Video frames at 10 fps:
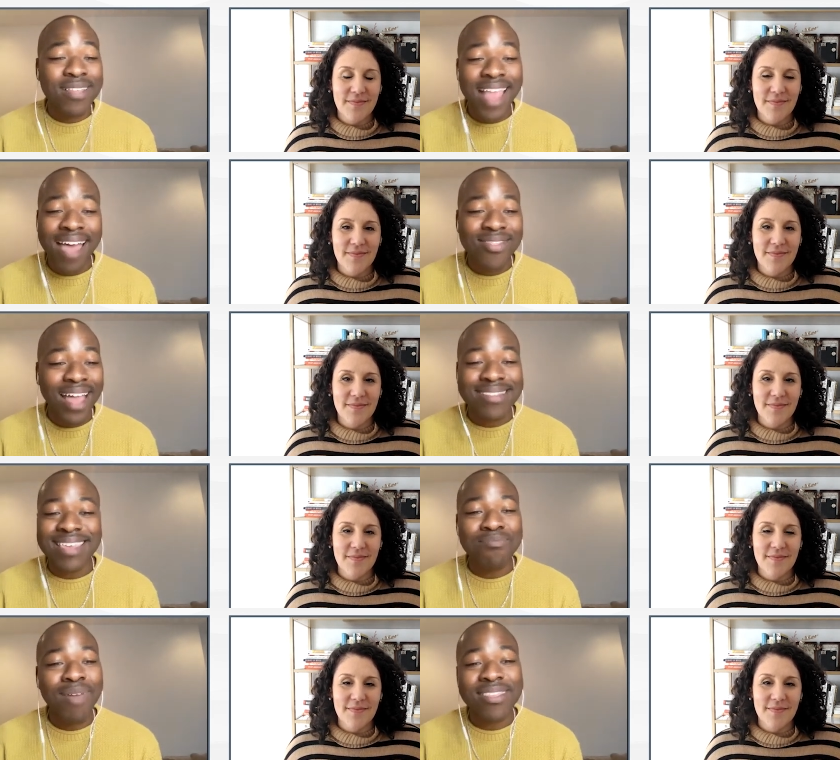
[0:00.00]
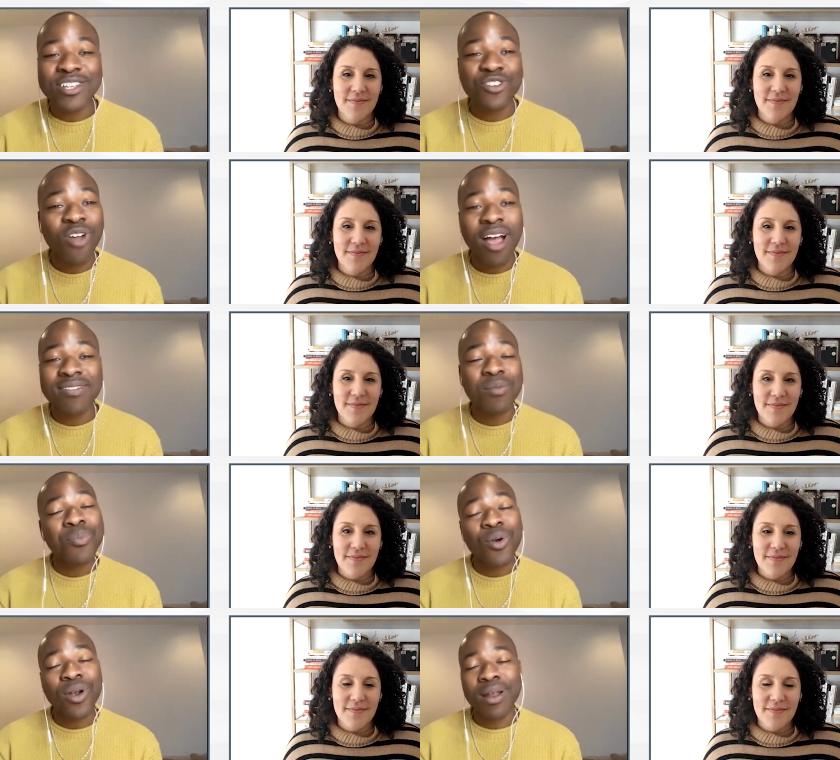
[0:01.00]
Speaker 1: that, that same message across the
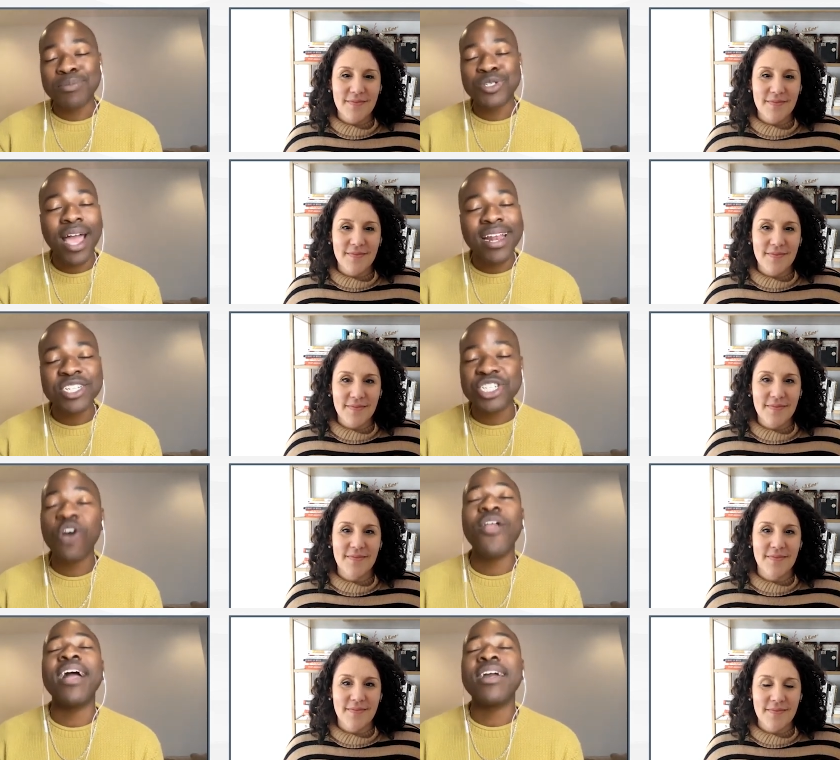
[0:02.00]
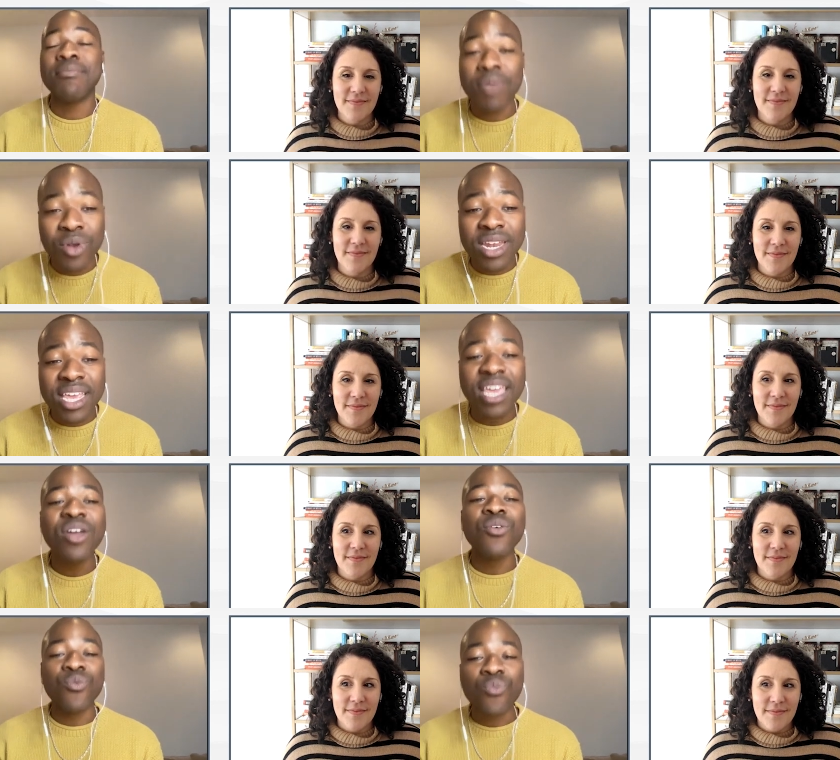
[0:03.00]
board. I'm trying to show that community
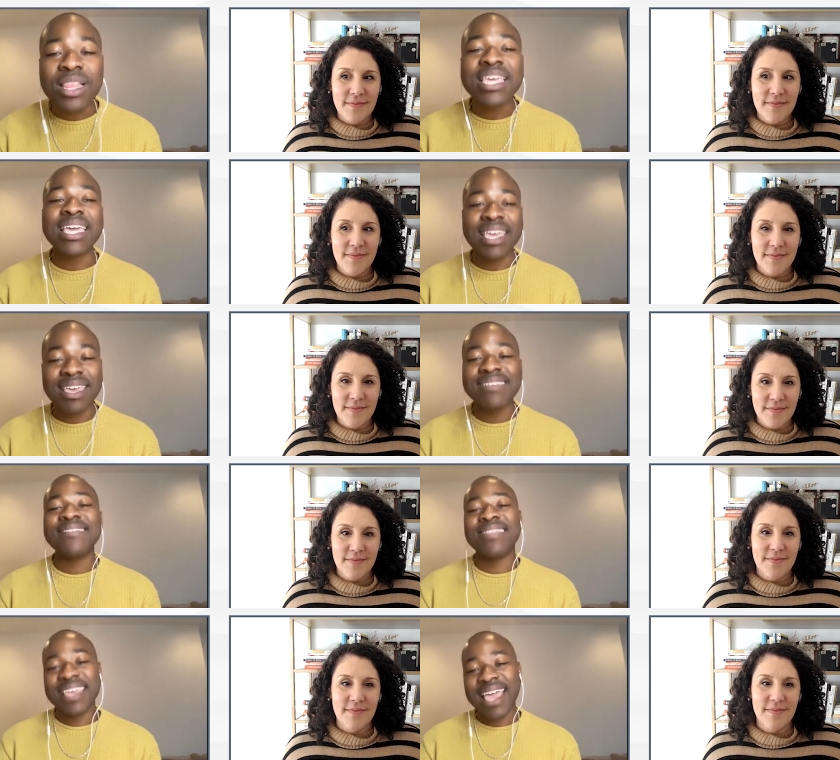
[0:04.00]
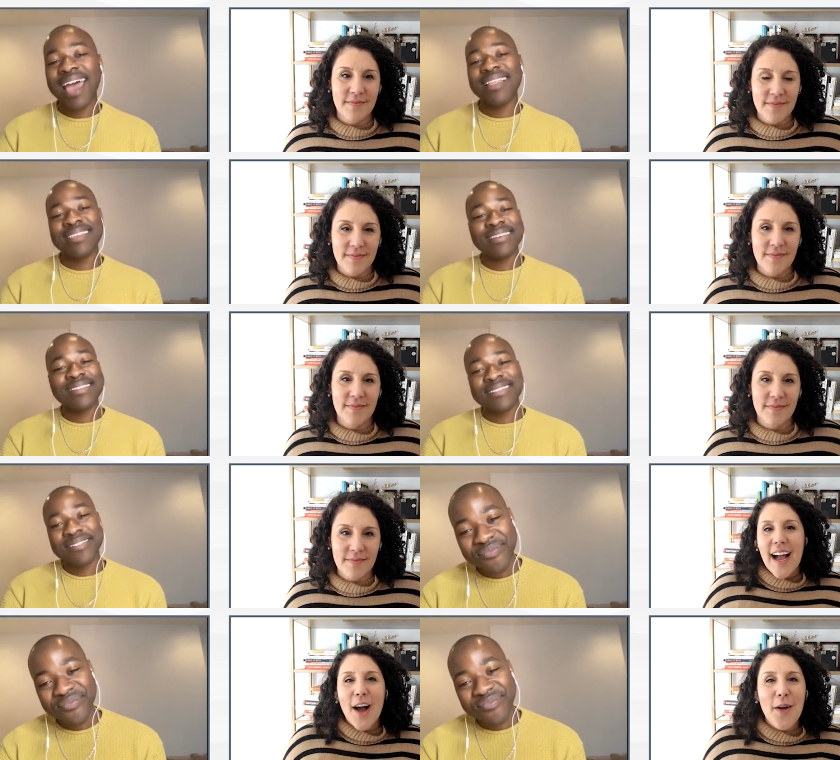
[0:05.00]
really is the
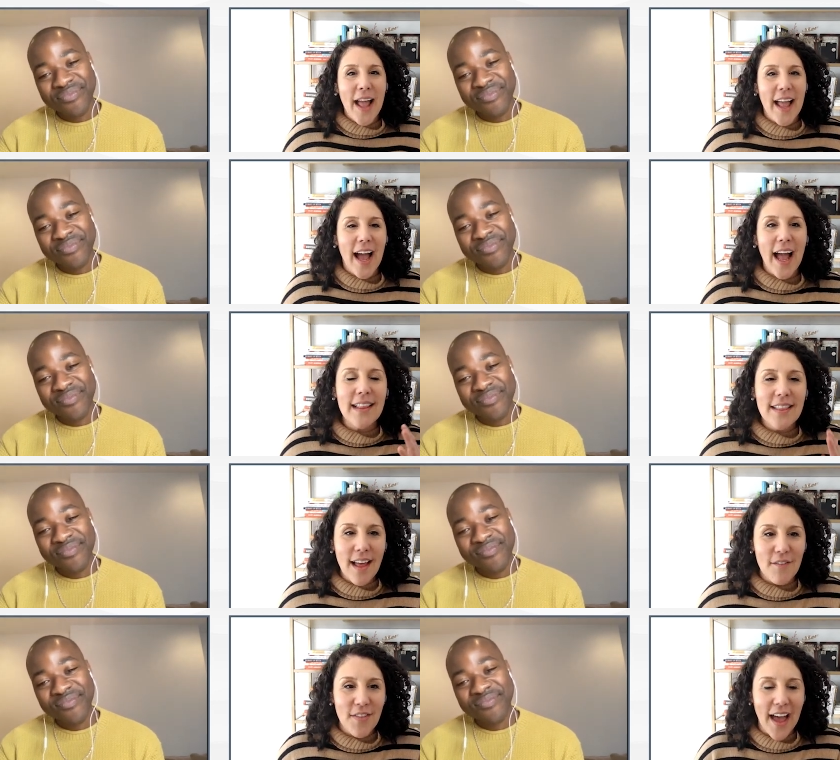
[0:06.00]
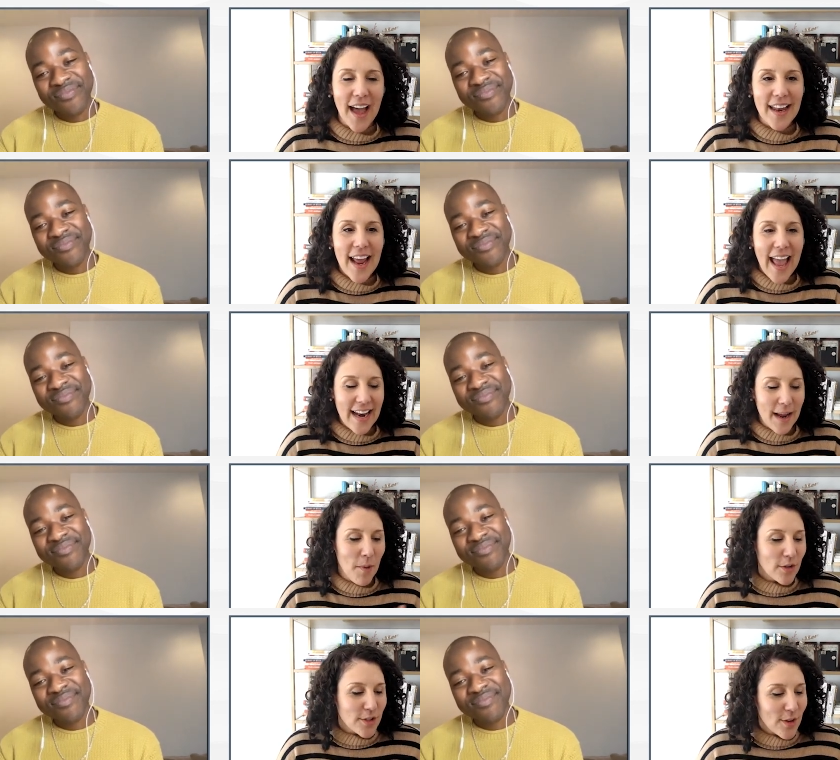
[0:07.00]
catalyst.
Speaker 2: Okay, I love that. And I'm
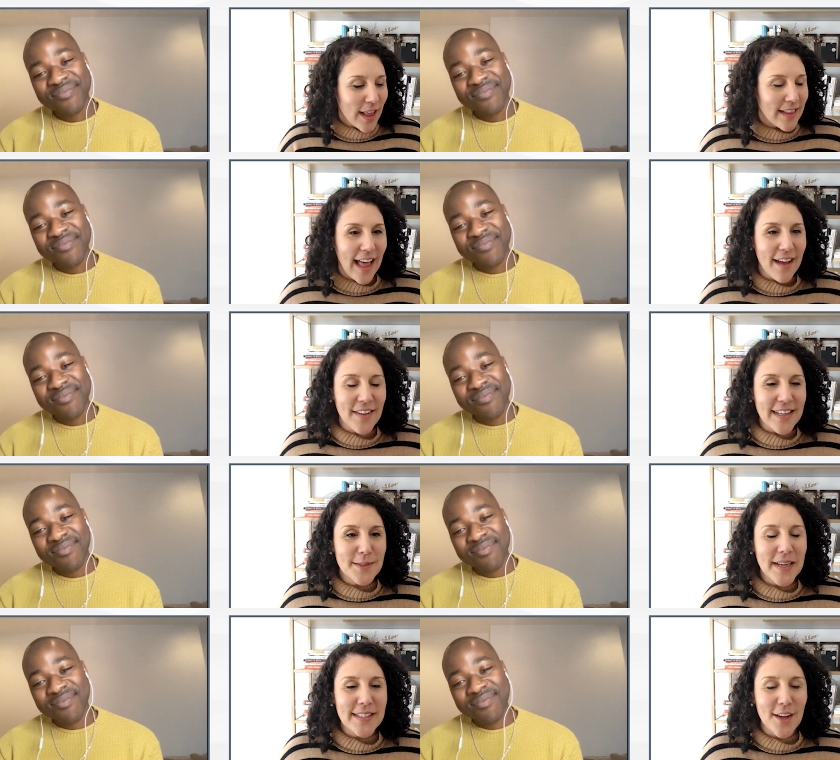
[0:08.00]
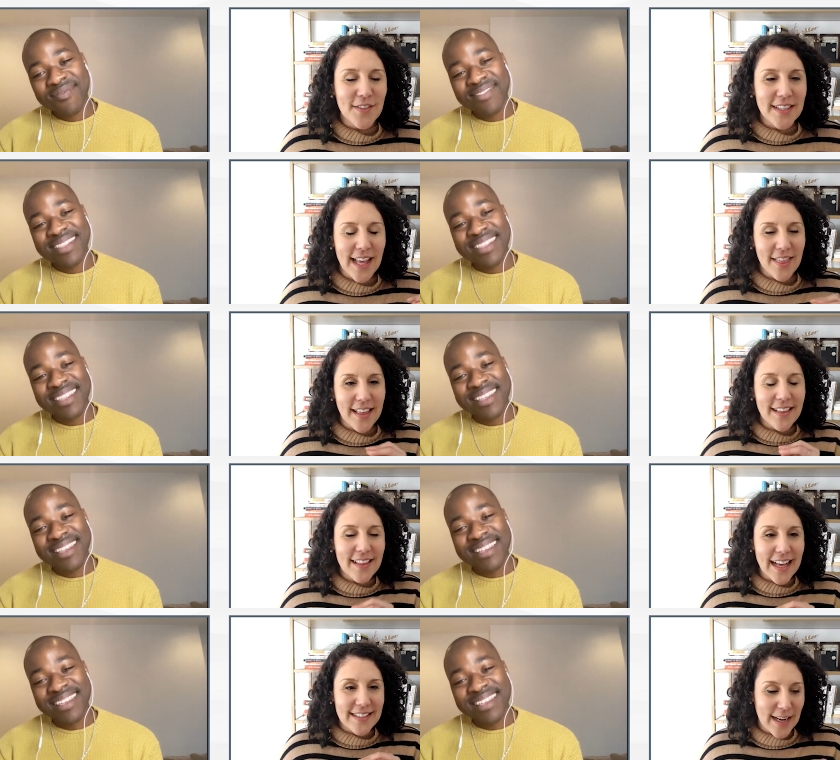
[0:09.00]
also like laughing to myself because I think the
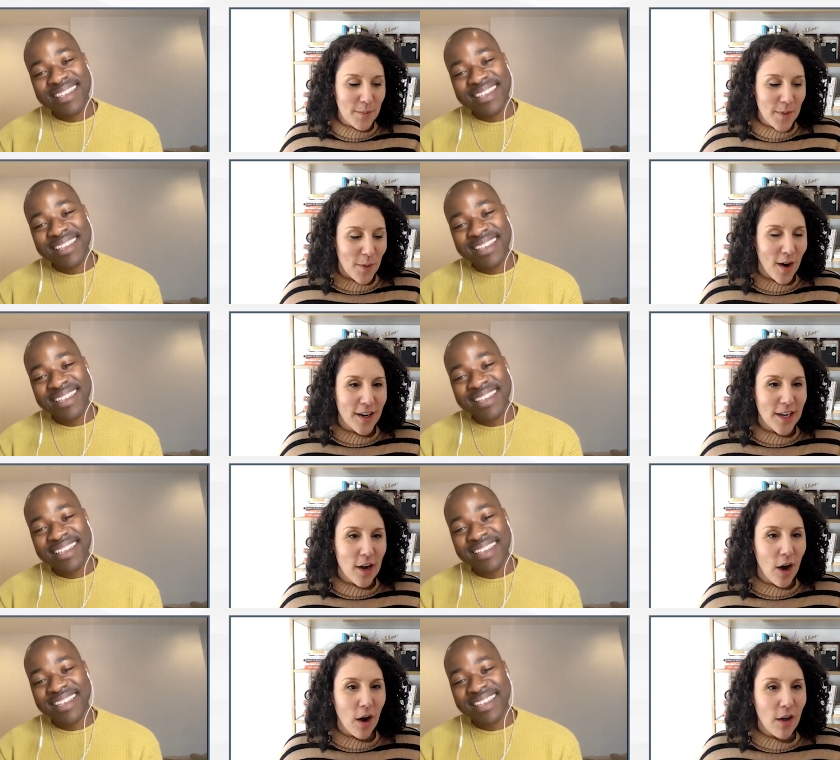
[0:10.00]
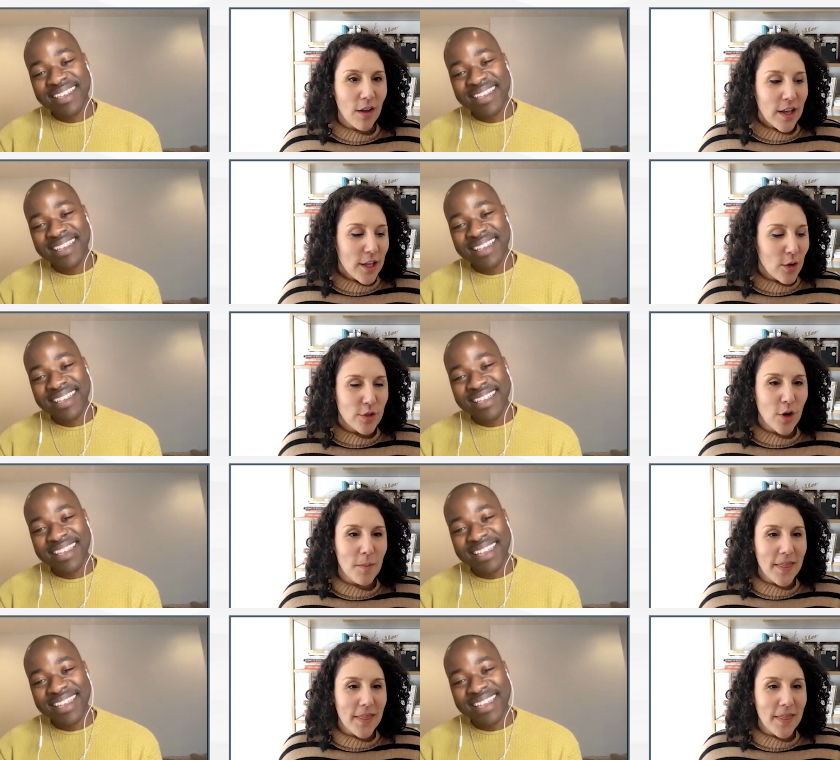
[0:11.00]
last time we were on a call, you told me